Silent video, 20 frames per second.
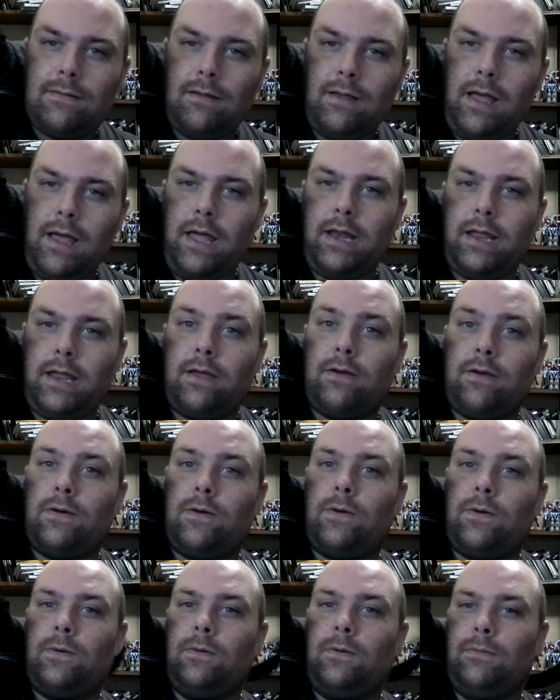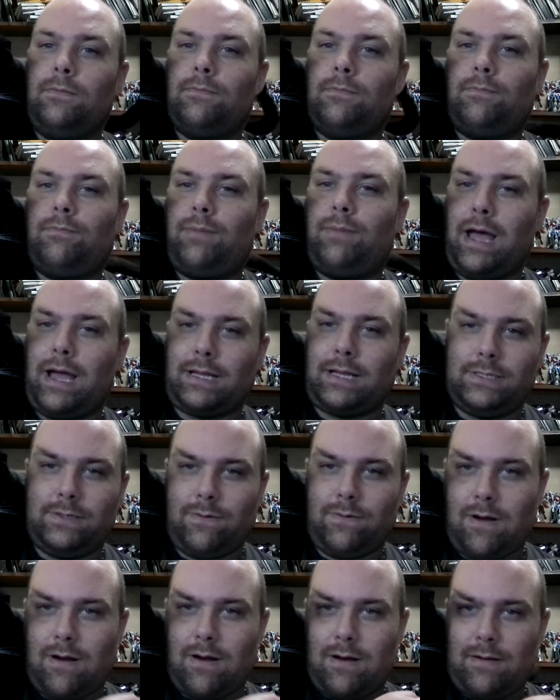Anywho, back
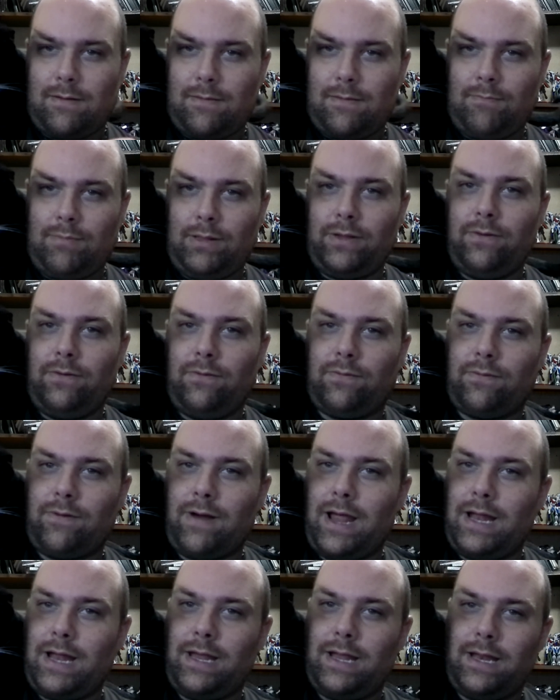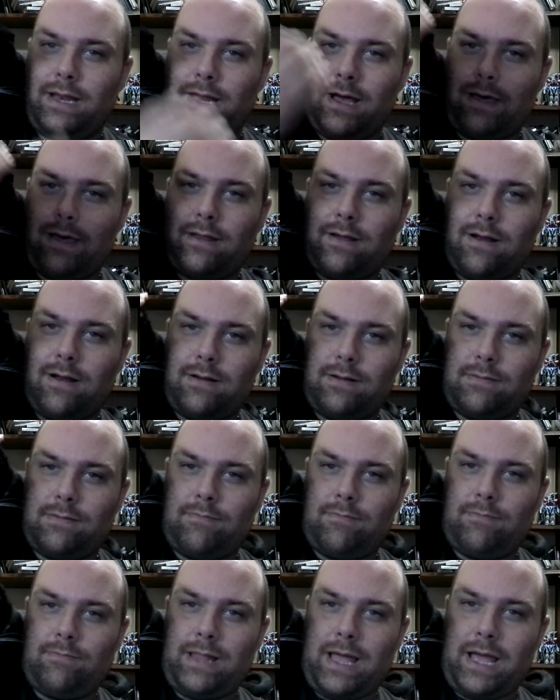to our blue friend and not our
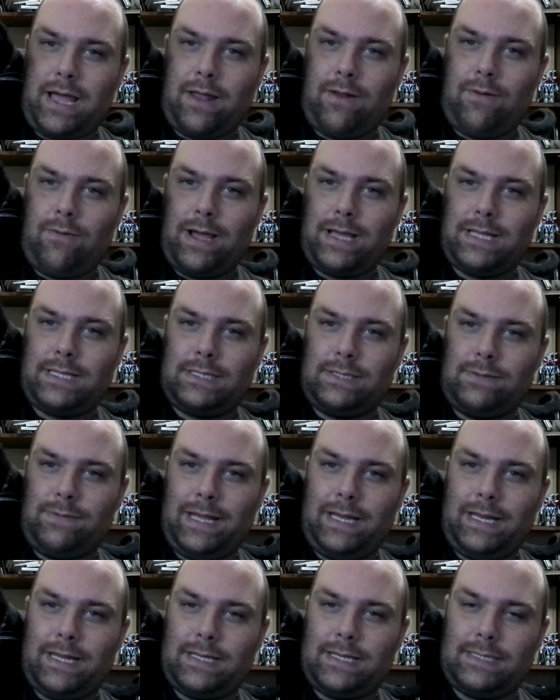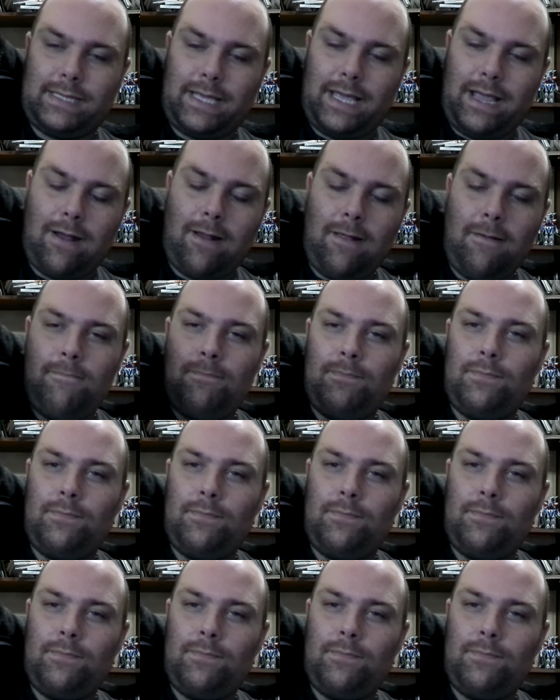black and white sweetness here.